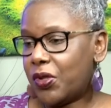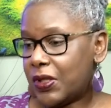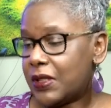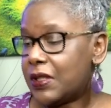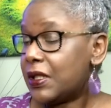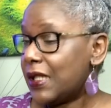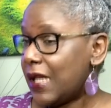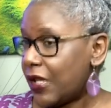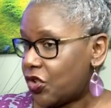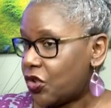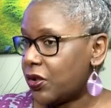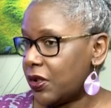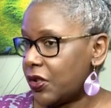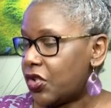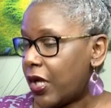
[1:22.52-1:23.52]
But it's a
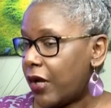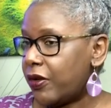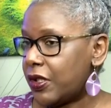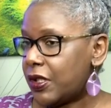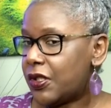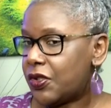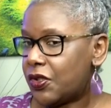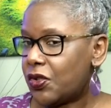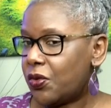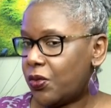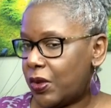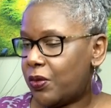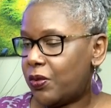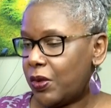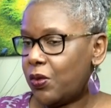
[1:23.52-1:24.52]
national charity, so
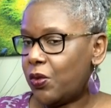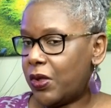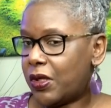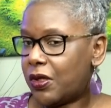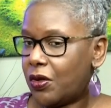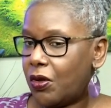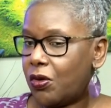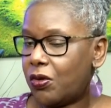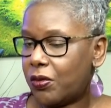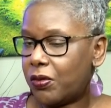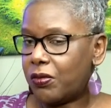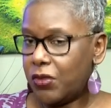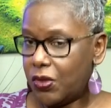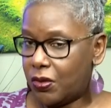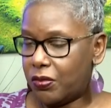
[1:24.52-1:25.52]
we work
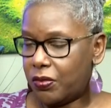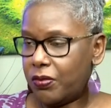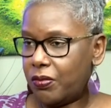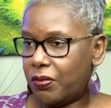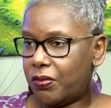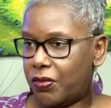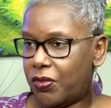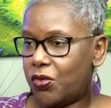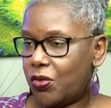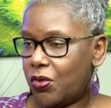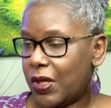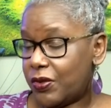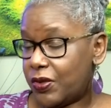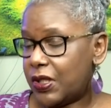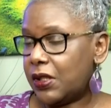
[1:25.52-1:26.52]
all,
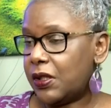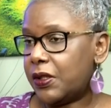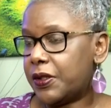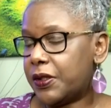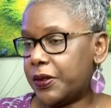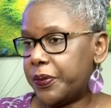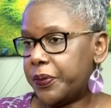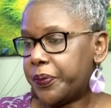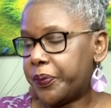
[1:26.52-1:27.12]
throughout England.